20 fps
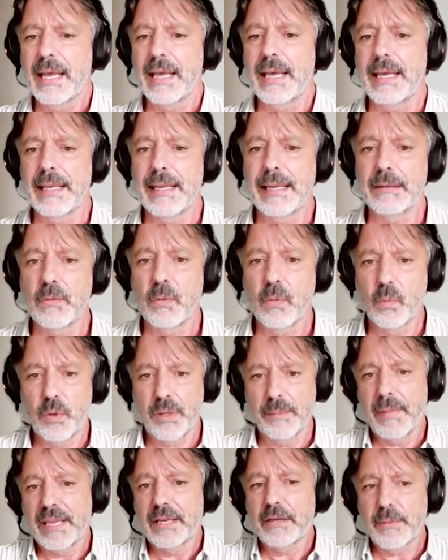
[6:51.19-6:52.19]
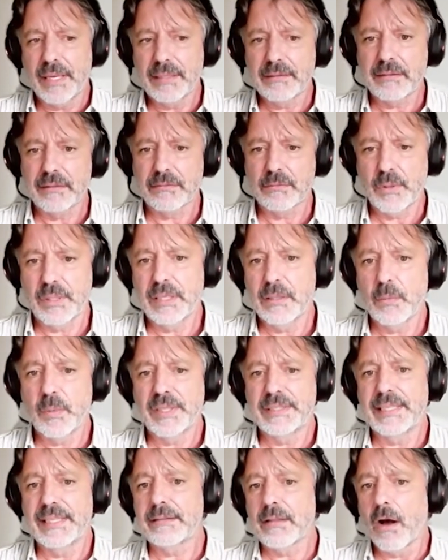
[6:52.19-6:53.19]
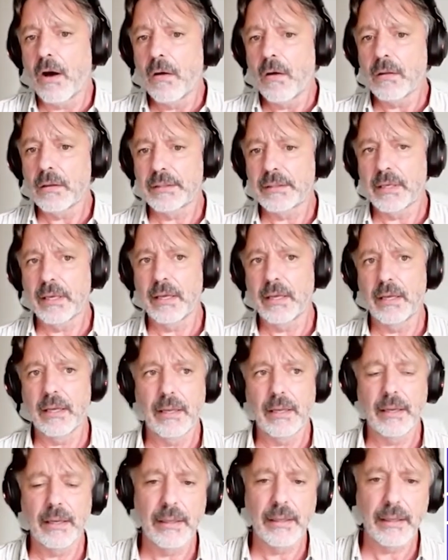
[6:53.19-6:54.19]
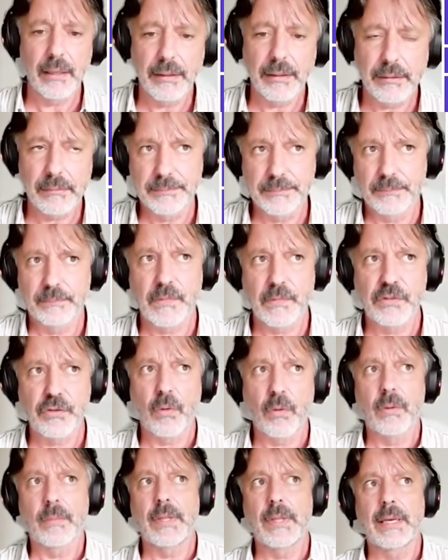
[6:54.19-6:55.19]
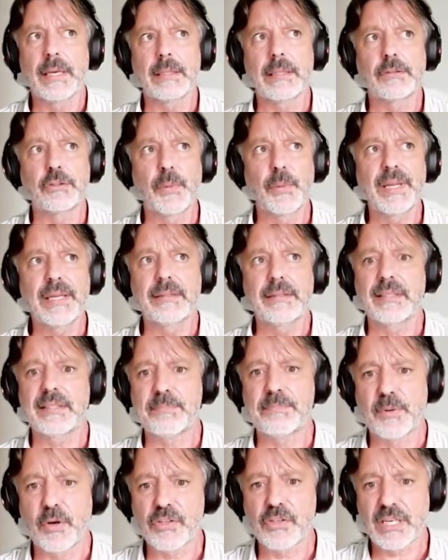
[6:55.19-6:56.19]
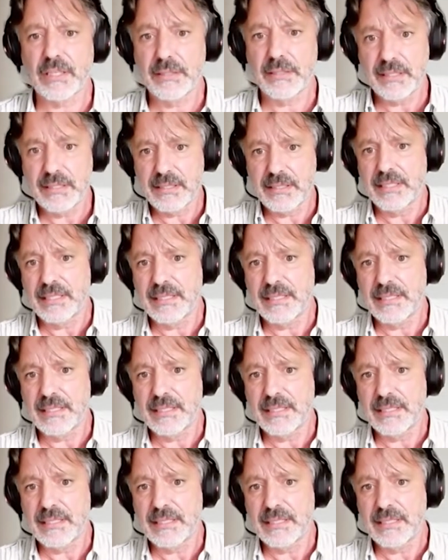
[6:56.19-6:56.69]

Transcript: And we did all during this project,